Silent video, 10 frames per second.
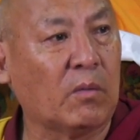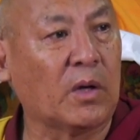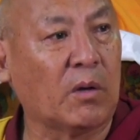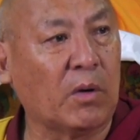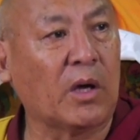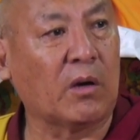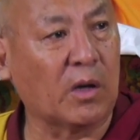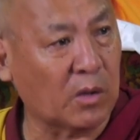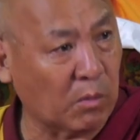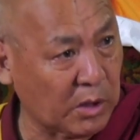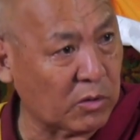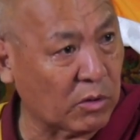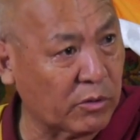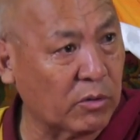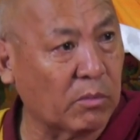We can make it otherwise
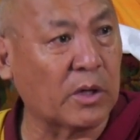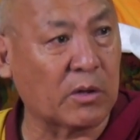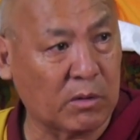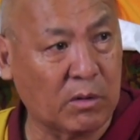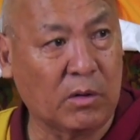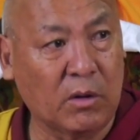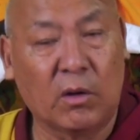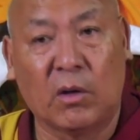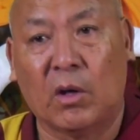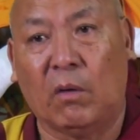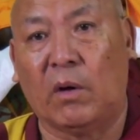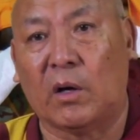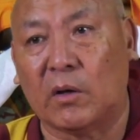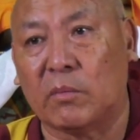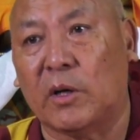also, but we
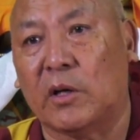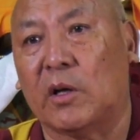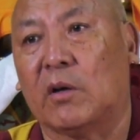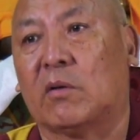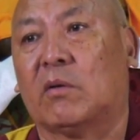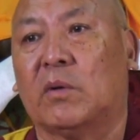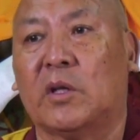are explaining it